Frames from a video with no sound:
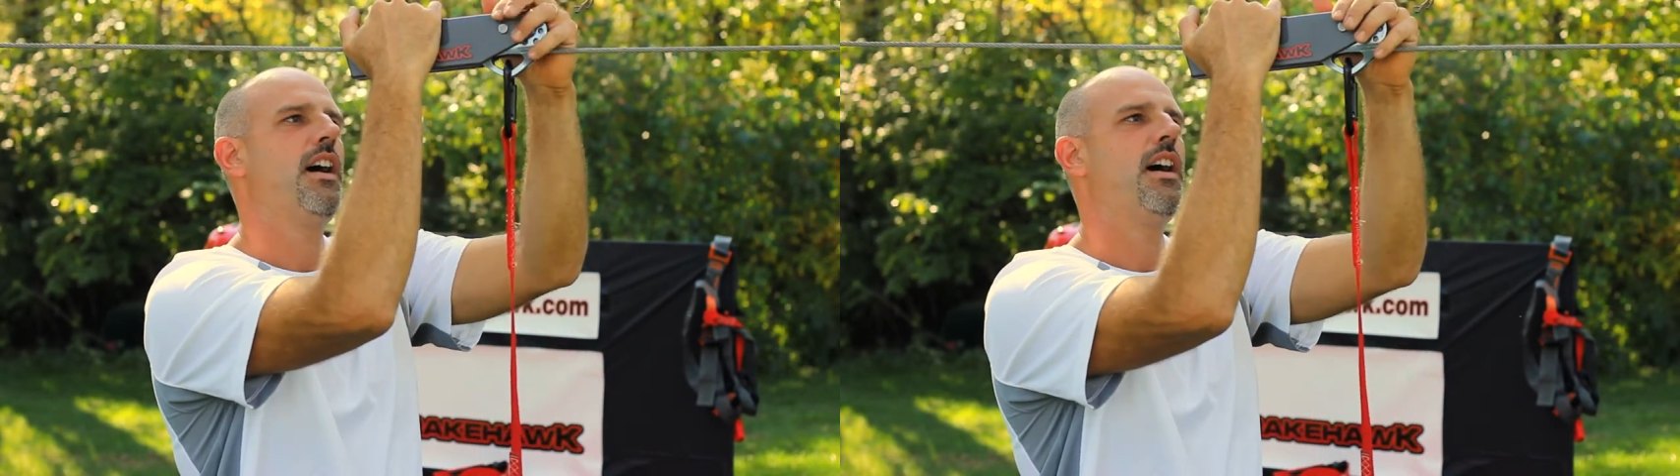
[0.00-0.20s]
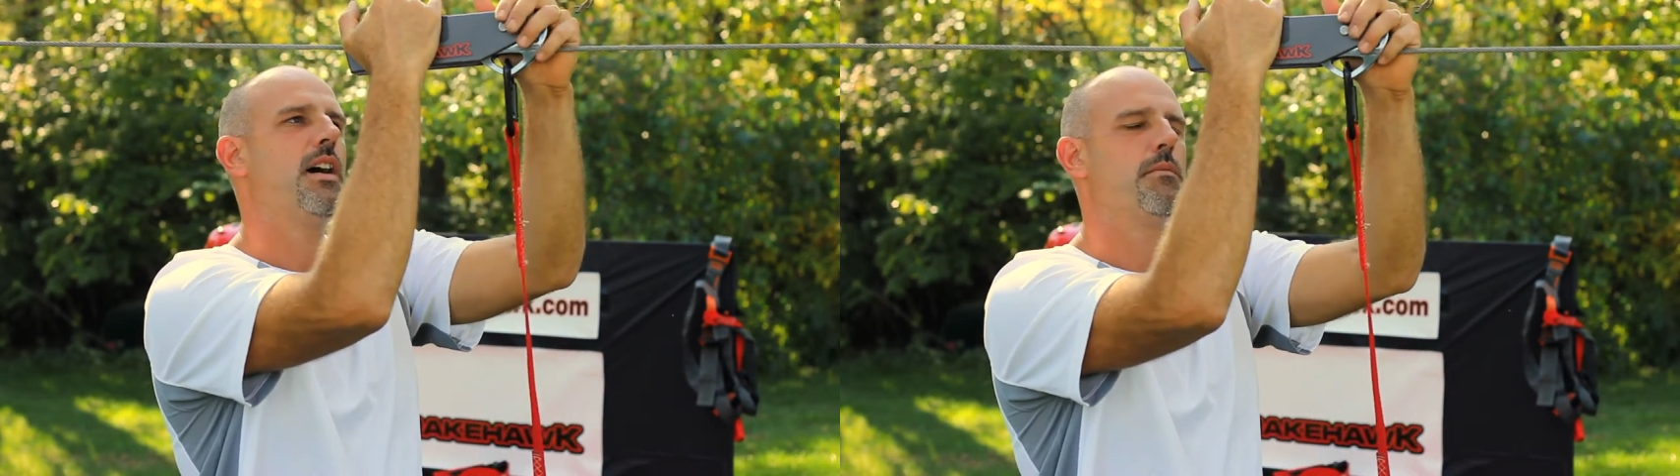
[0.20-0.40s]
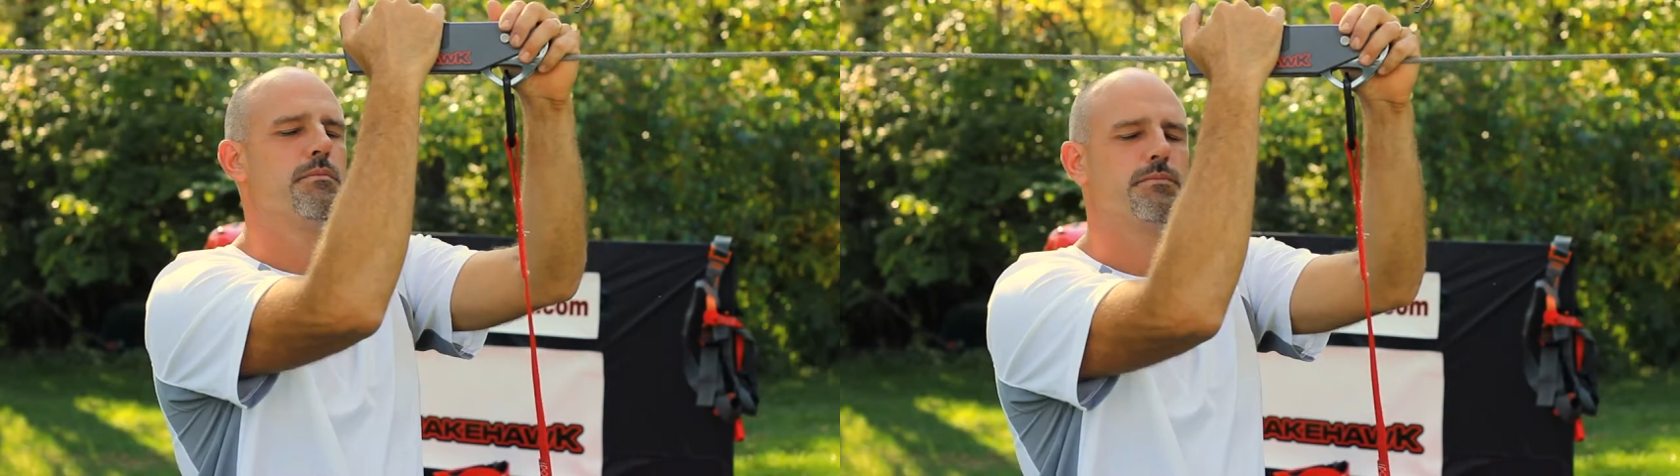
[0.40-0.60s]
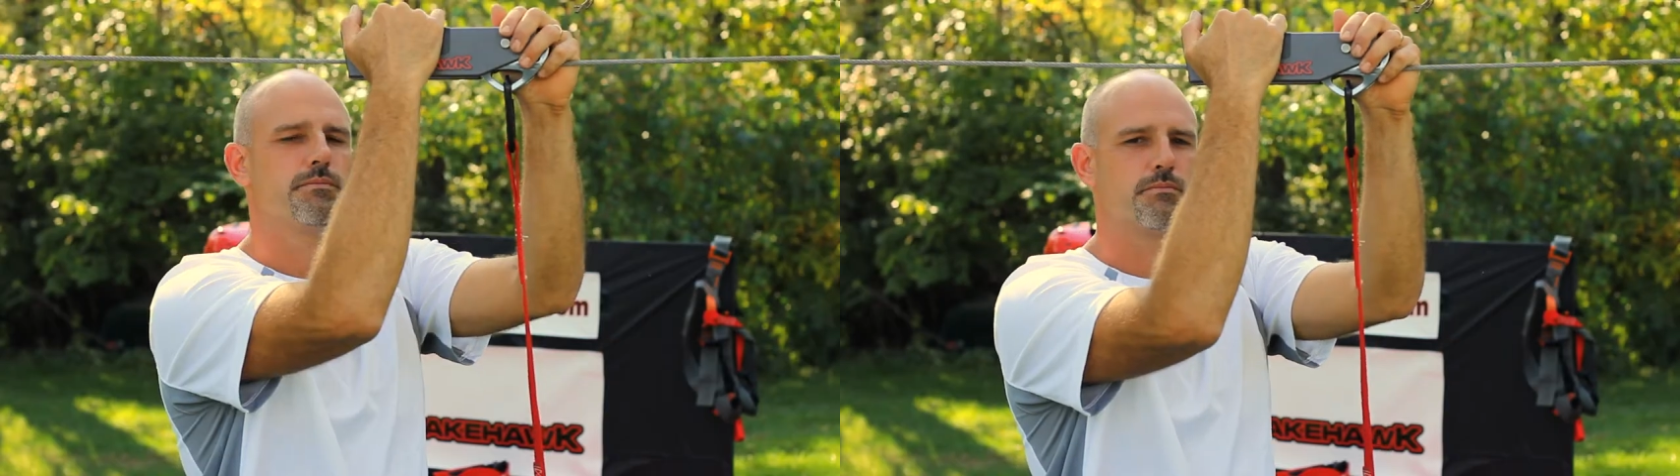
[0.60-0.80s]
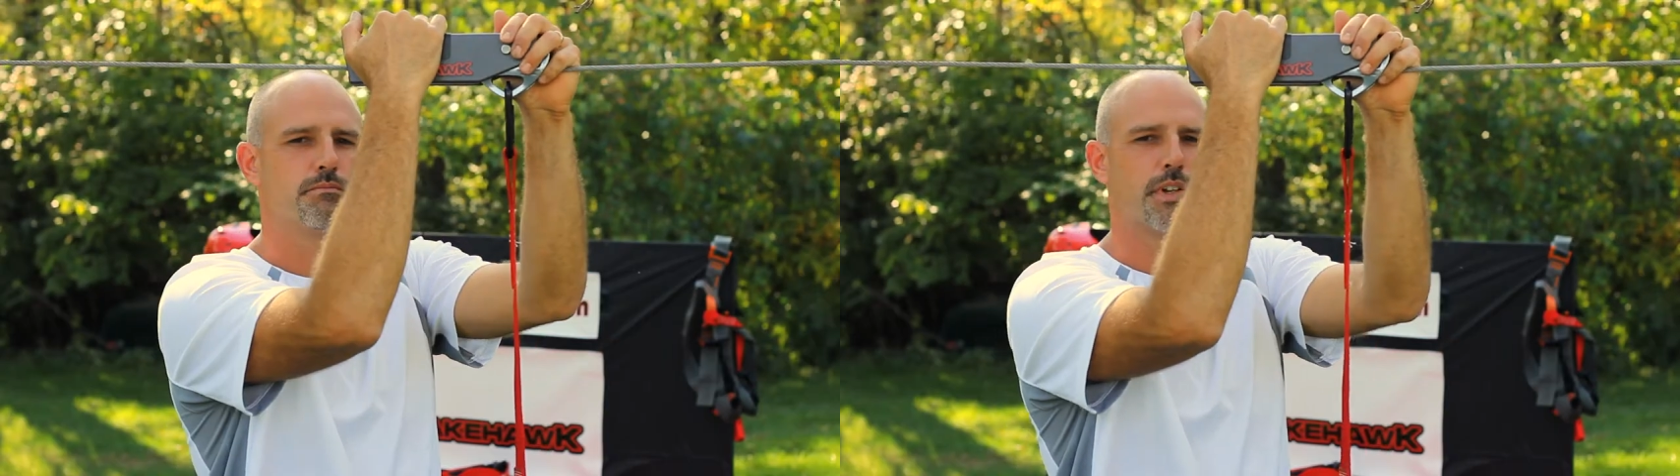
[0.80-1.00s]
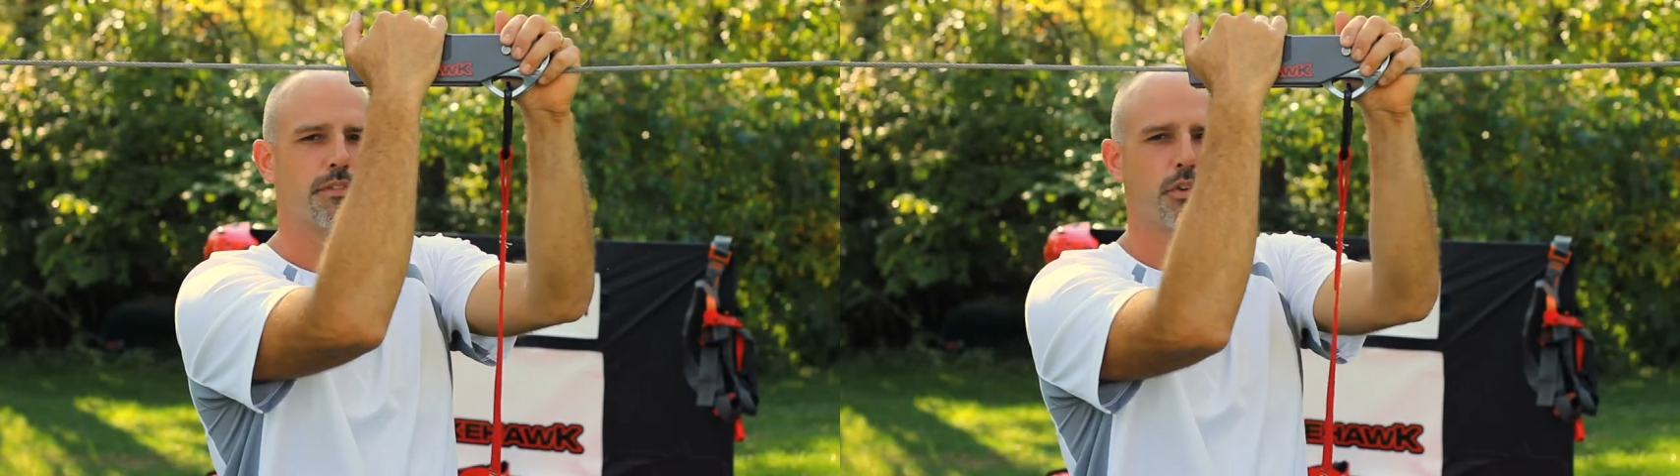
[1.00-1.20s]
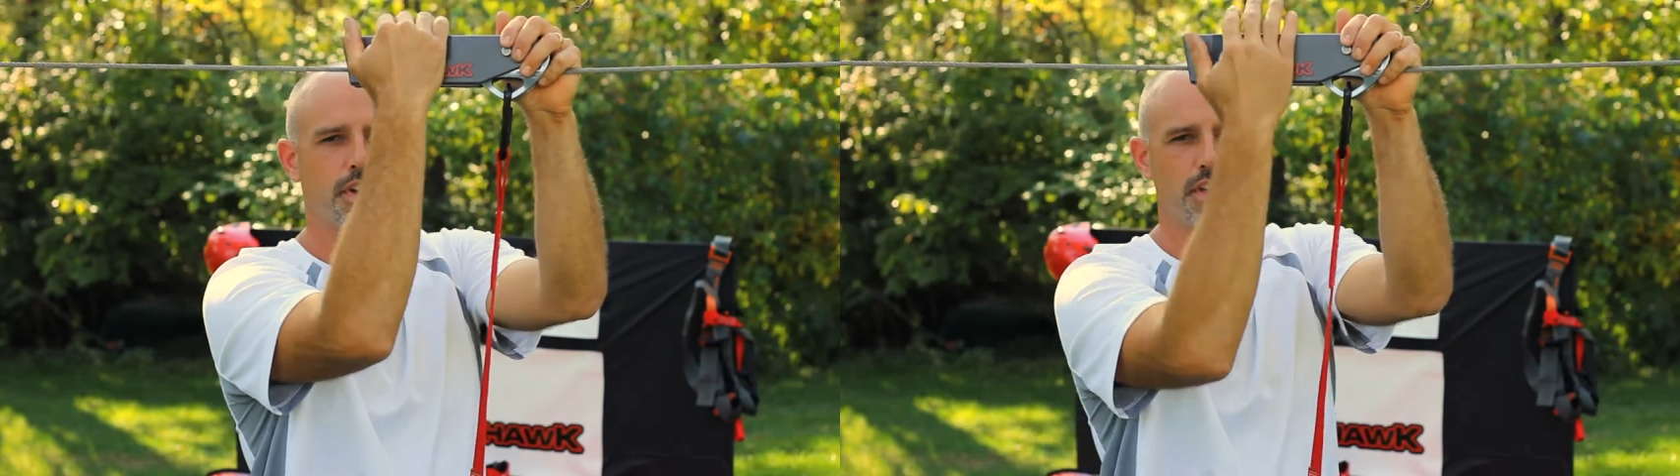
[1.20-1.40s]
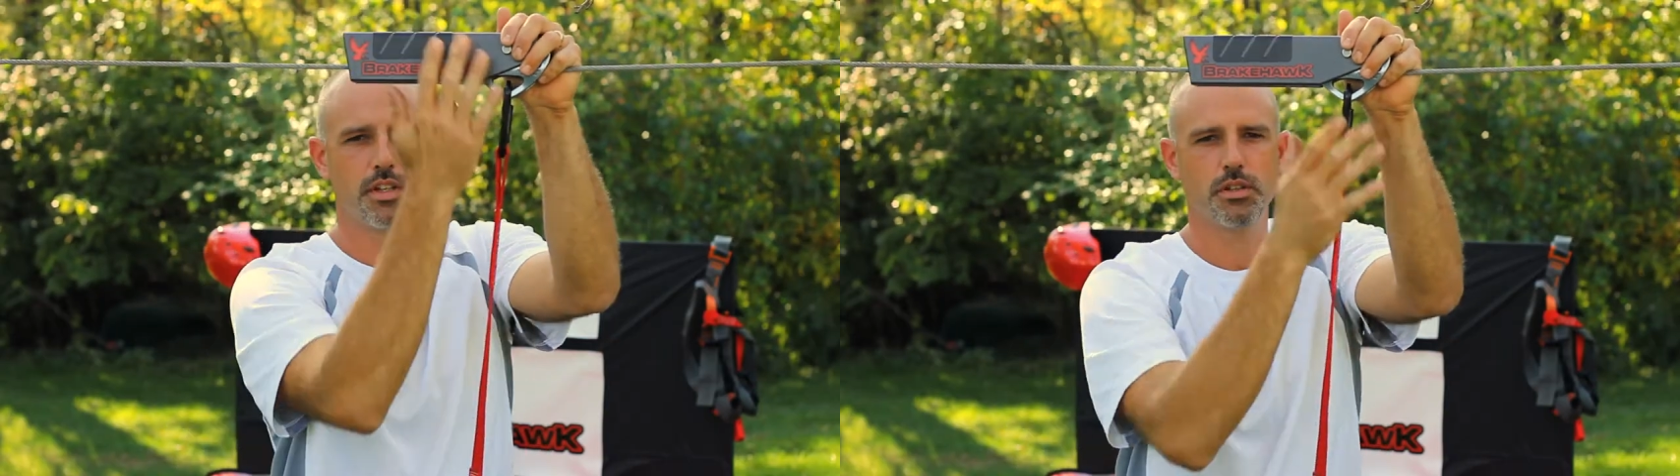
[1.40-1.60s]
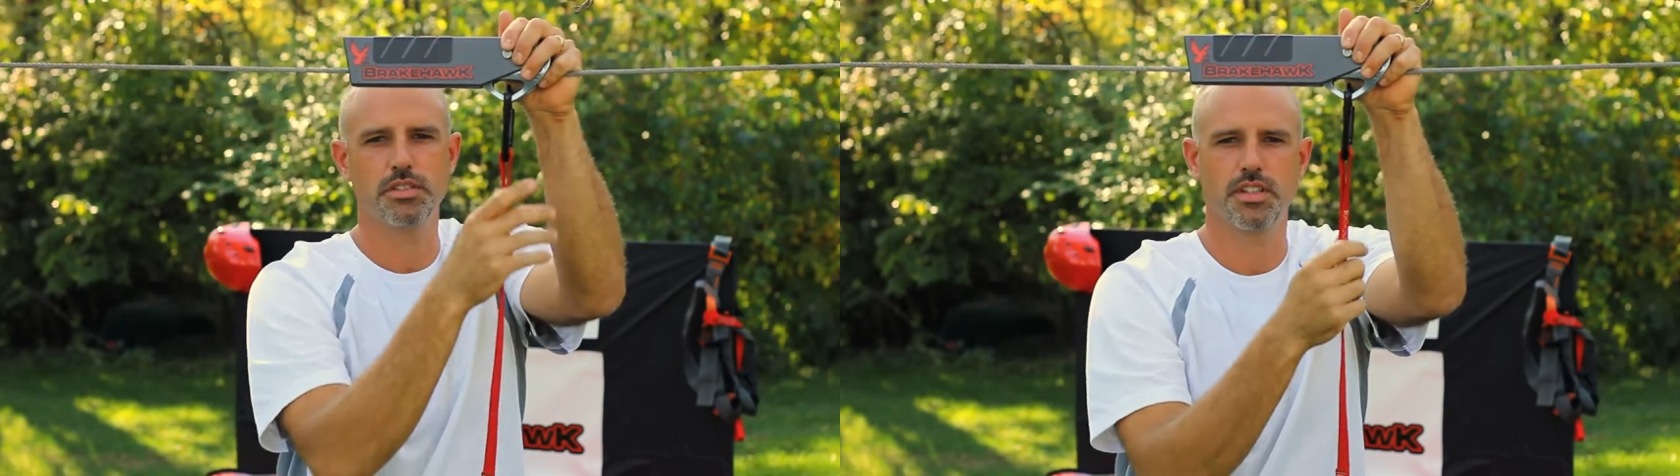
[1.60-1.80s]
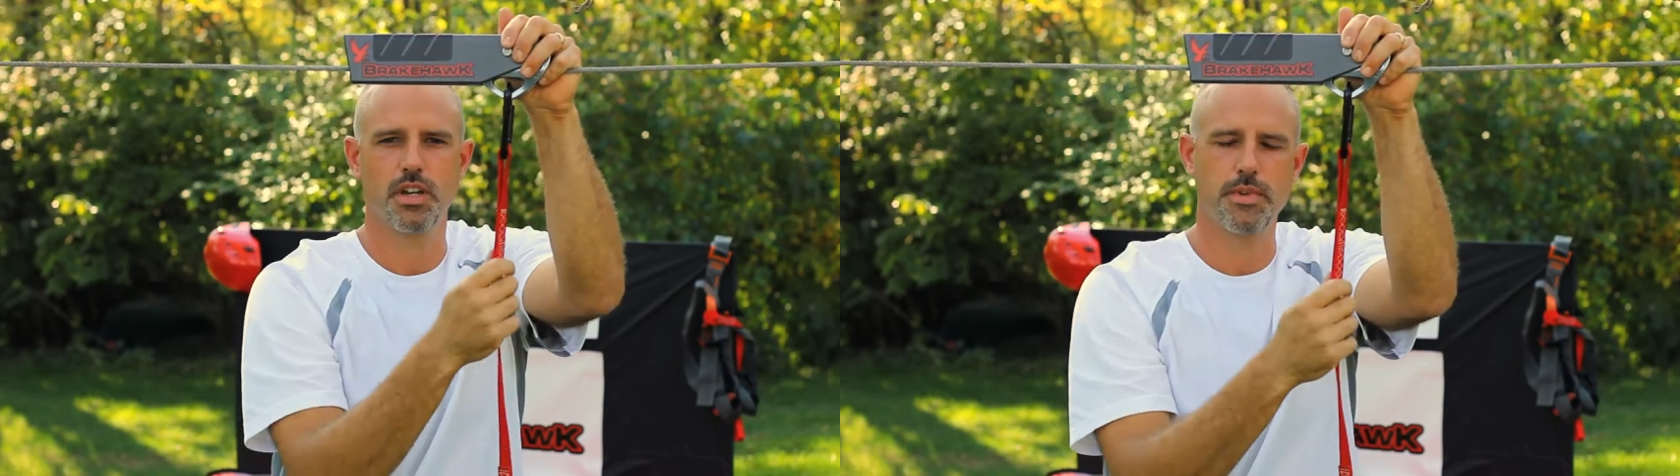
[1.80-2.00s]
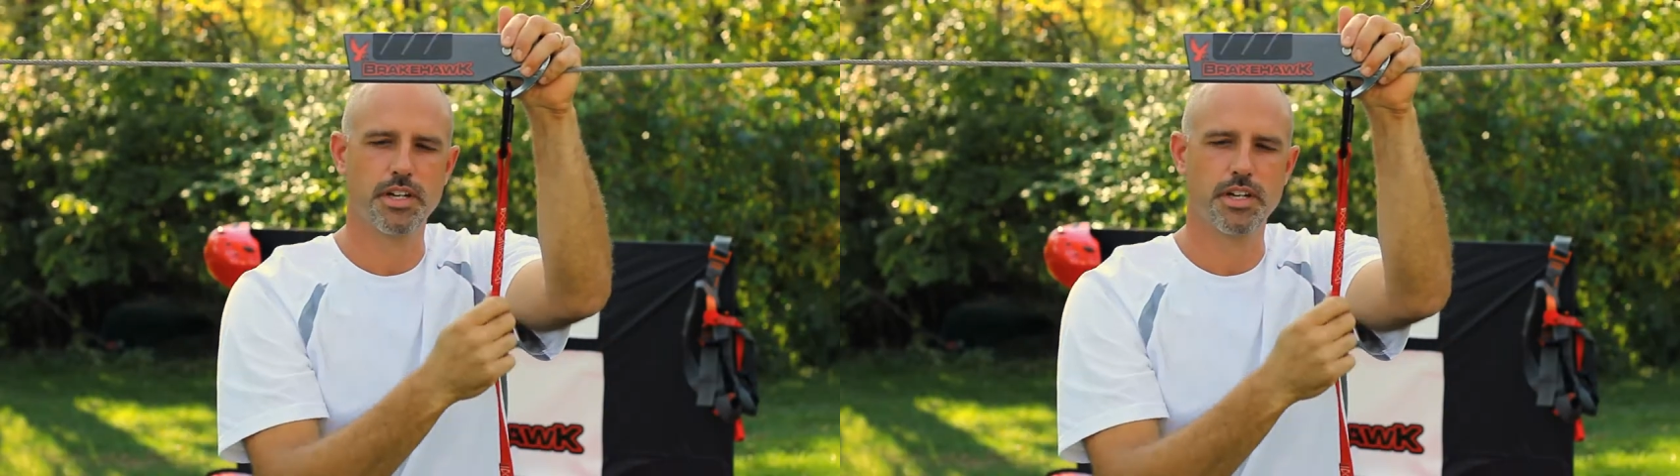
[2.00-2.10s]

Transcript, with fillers: Um, before you use it though,